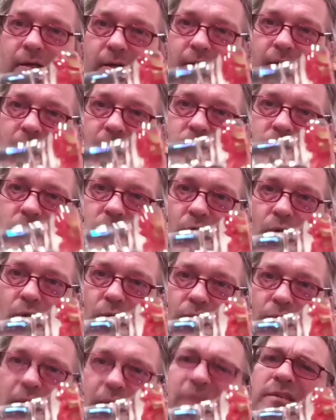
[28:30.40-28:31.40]
so
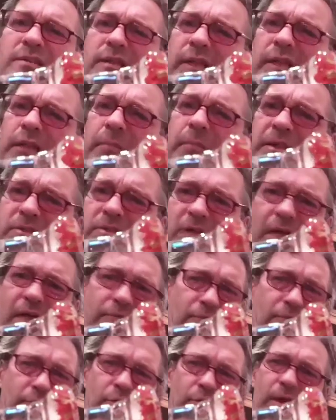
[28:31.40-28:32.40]
then it's a little bit
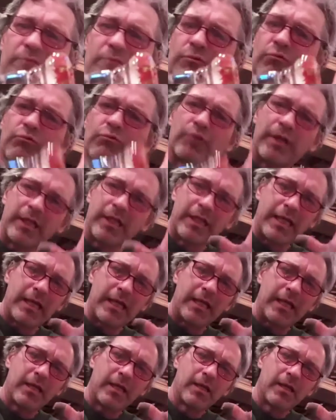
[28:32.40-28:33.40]
safer. You'd have to really
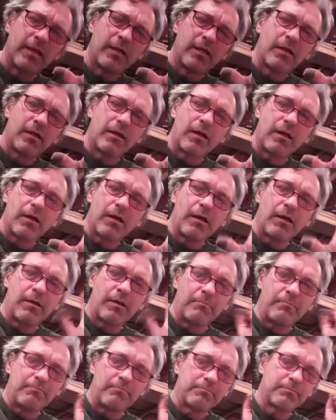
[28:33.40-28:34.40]
um,
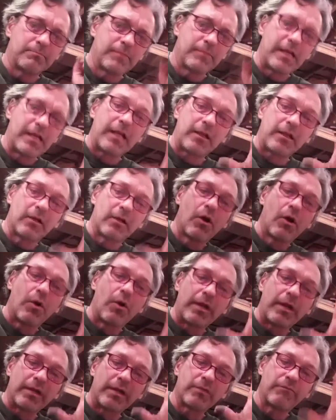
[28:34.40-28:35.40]
get it going
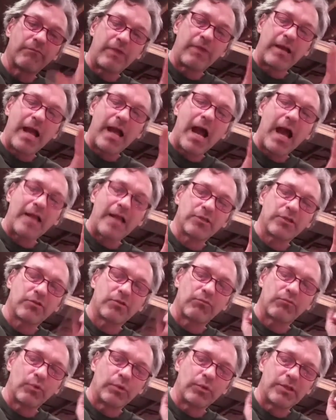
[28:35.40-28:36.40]
very hot to
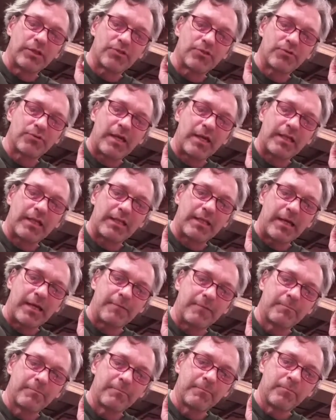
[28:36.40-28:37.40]
ruin the strike then.
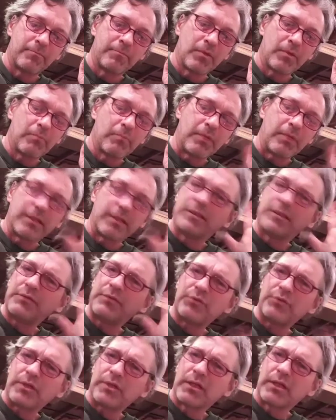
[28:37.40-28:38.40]
But
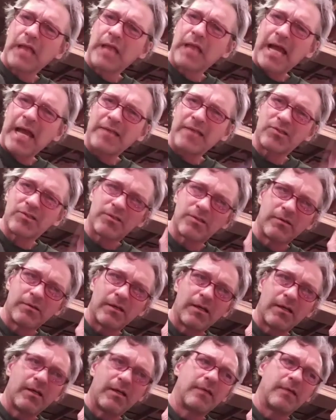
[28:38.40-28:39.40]
different glass,
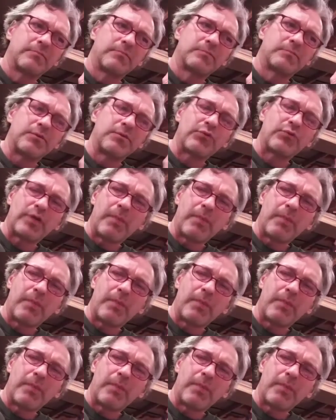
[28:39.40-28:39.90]
different